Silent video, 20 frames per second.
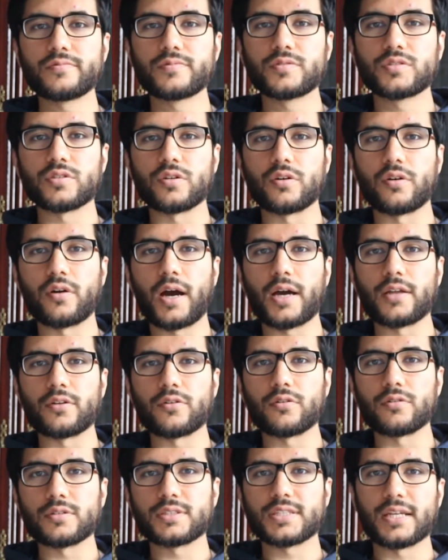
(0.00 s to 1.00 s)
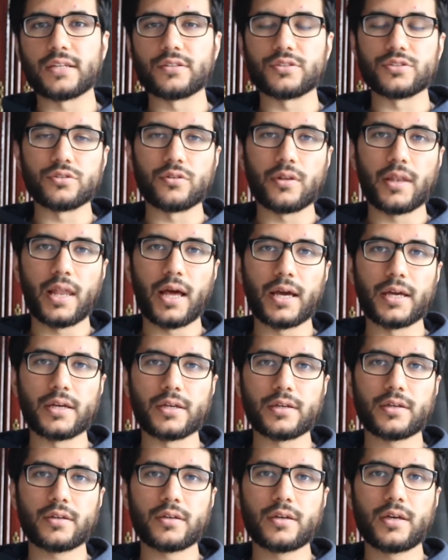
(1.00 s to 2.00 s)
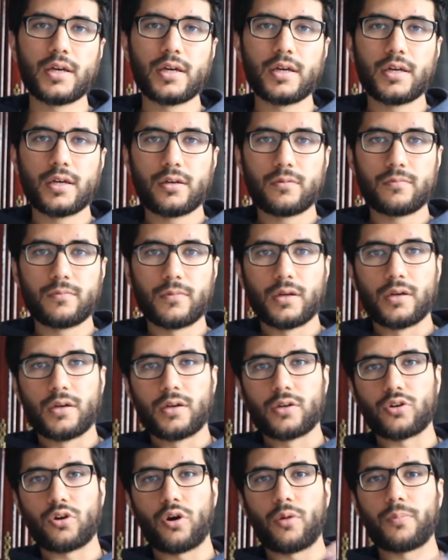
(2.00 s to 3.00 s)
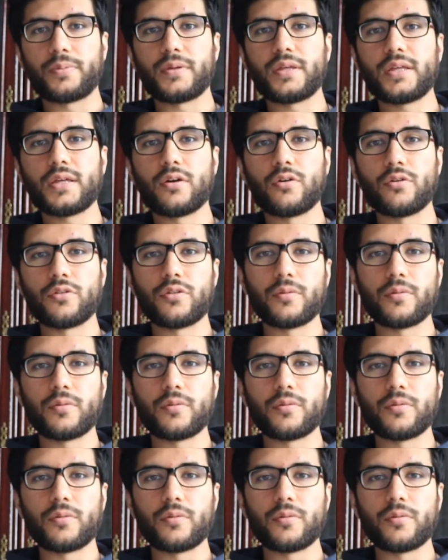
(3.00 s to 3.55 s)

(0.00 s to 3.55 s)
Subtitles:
so I don't tend to like copy other